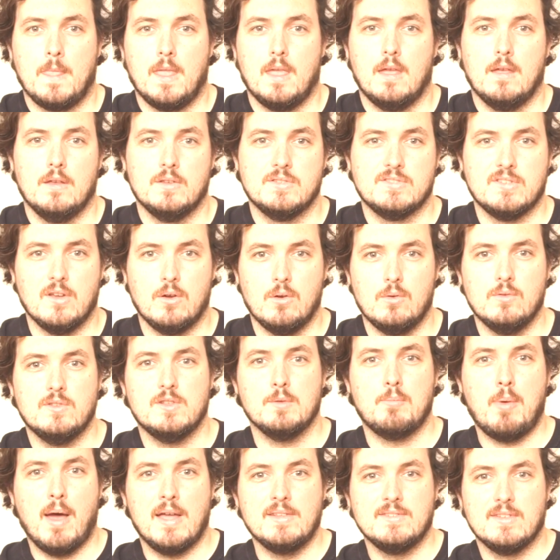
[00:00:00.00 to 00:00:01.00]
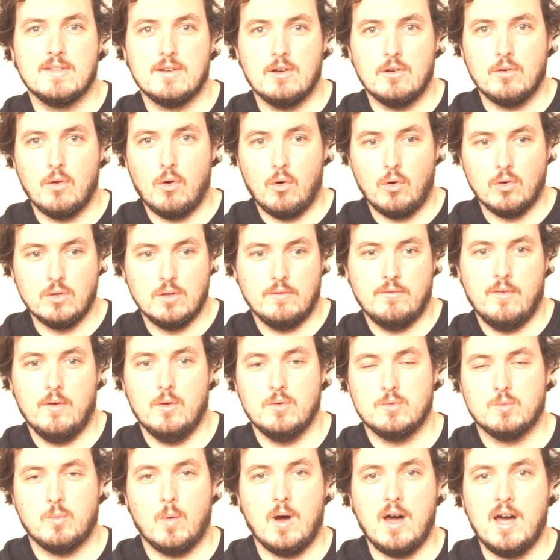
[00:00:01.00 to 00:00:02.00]
So depending on all of
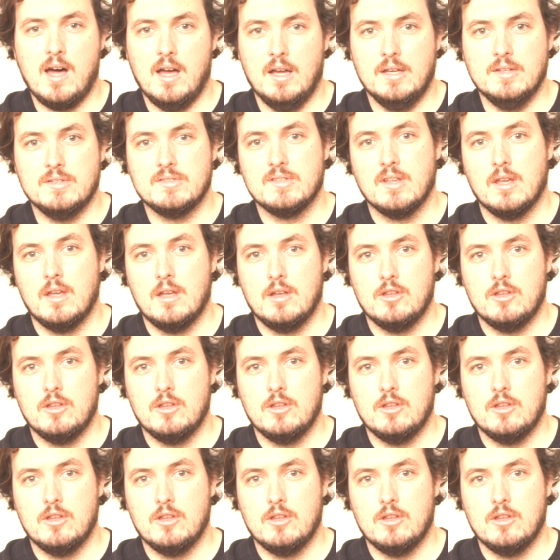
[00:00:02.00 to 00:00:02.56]
those whys,